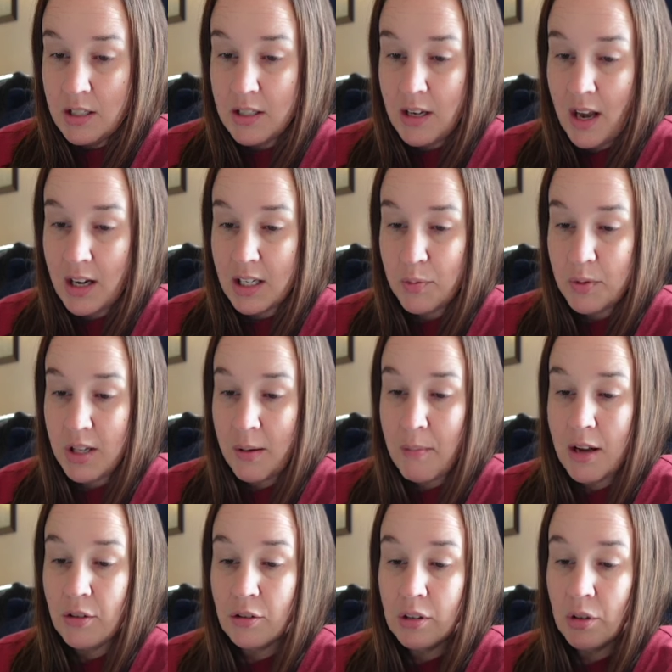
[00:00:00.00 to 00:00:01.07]
Next was a
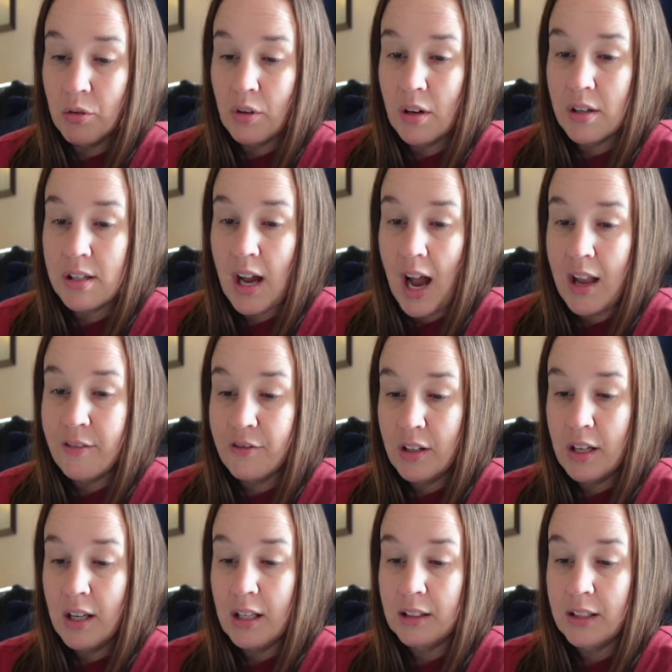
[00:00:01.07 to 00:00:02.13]
Michael Kors
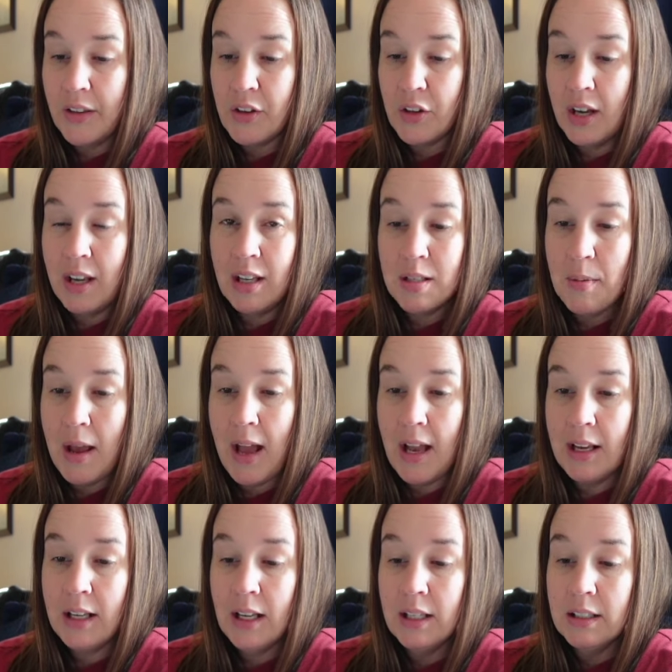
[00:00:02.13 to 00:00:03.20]
ivory leather
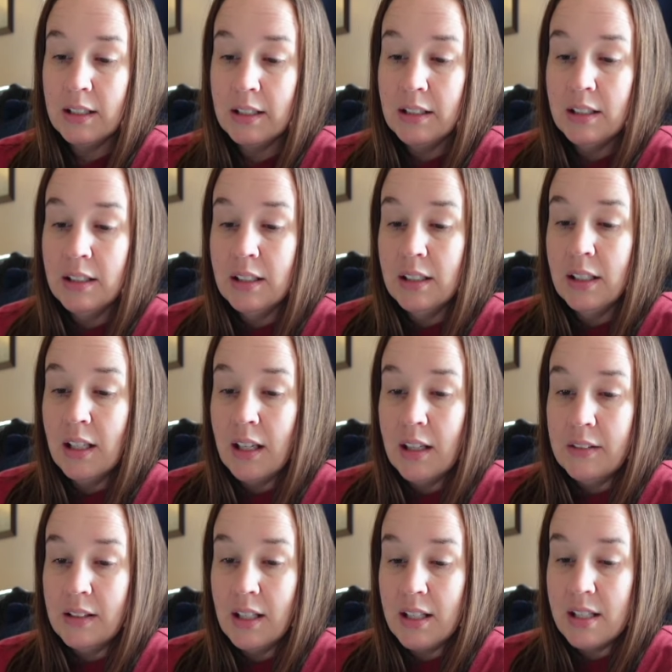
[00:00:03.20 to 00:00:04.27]
handbag.
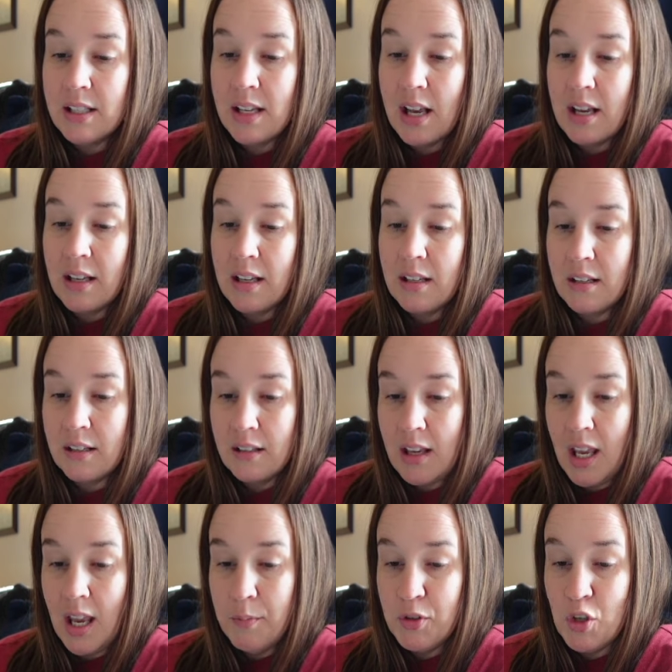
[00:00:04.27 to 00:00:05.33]
This
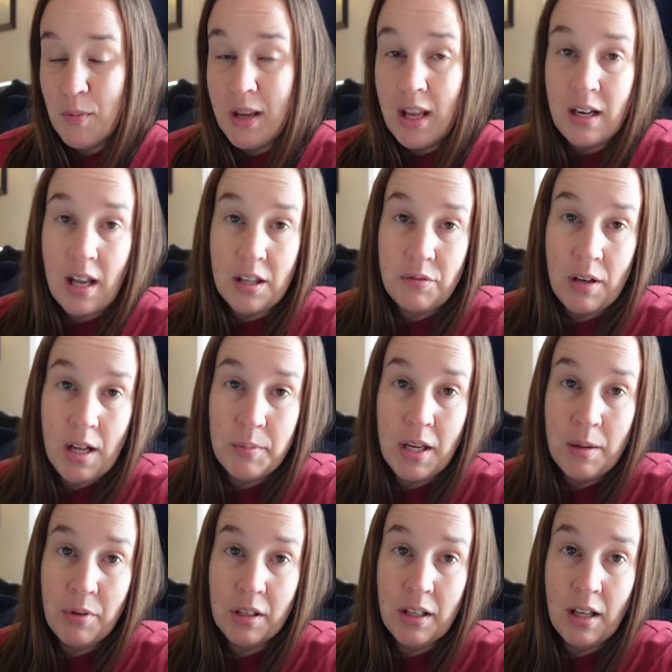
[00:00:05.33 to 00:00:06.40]
came to me in a ThredUp
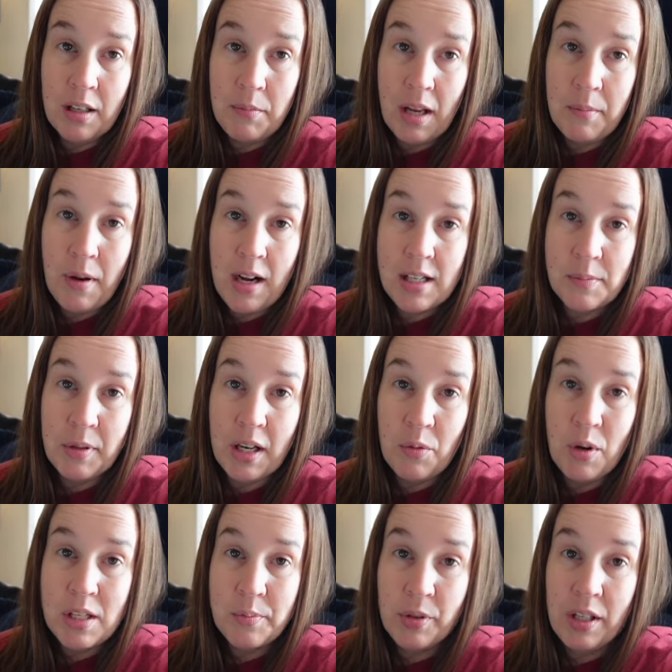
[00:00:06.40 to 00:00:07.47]
name brand handbag box, but it
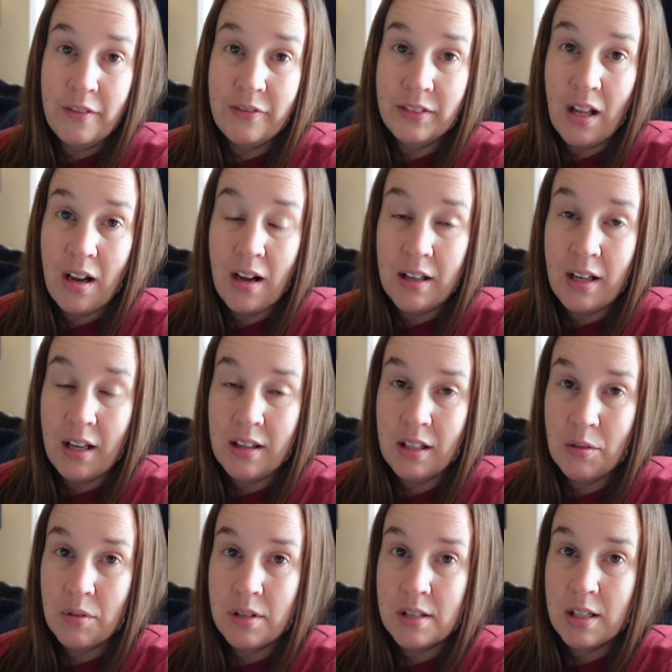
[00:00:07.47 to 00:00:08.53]
was pretty flawed, I
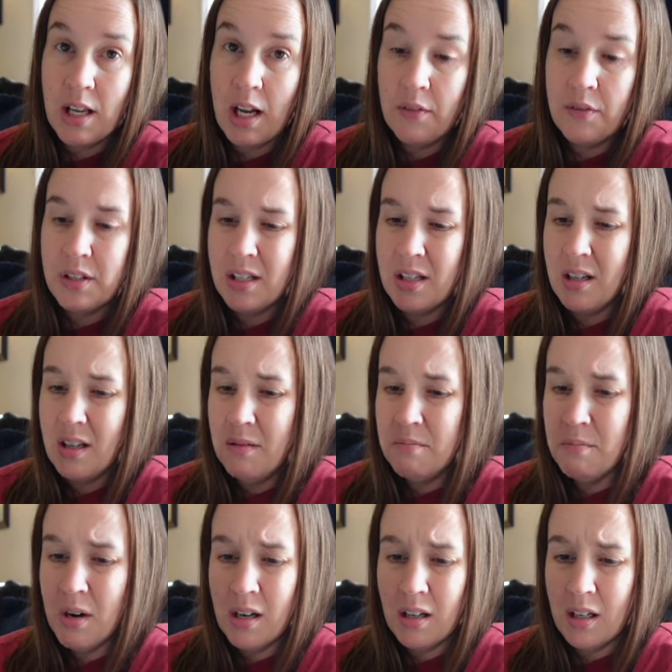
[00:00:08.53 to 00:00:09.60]
think with scuffs,
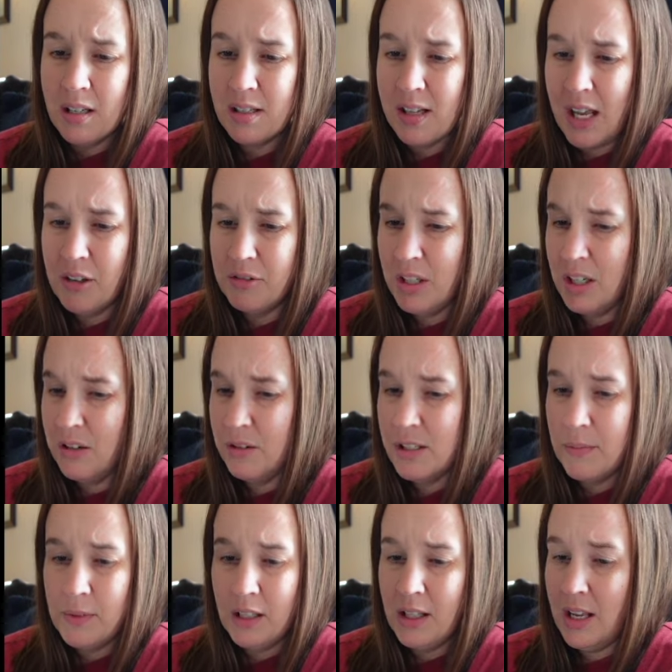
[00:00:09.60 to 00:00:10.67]
marks, I don't know,
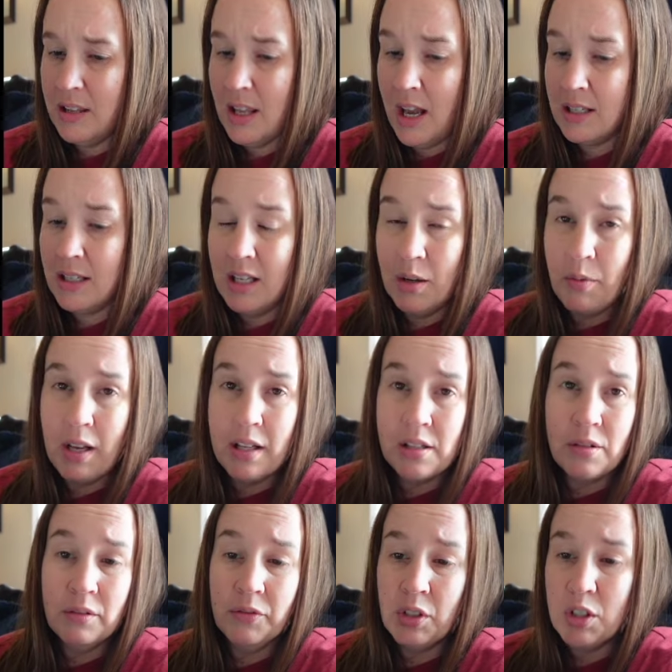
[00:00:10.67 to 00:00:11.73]
something like that. Anyway, it
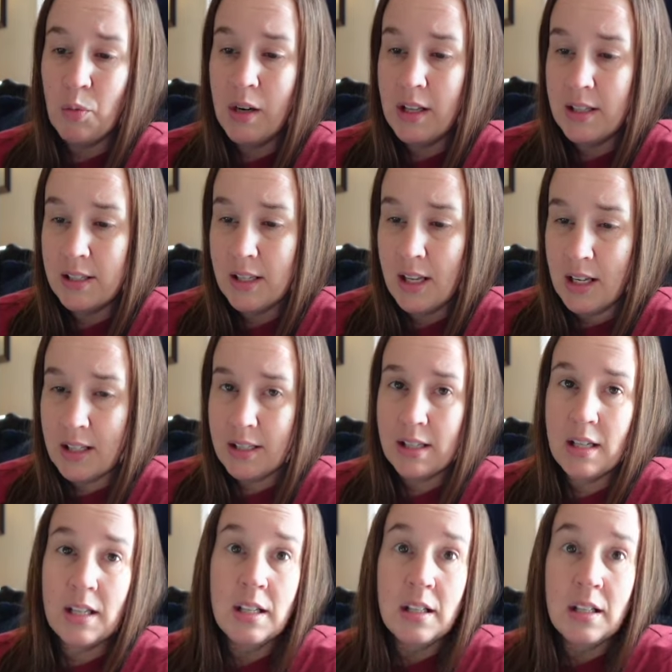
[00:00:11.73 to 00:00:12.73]
sold for $26.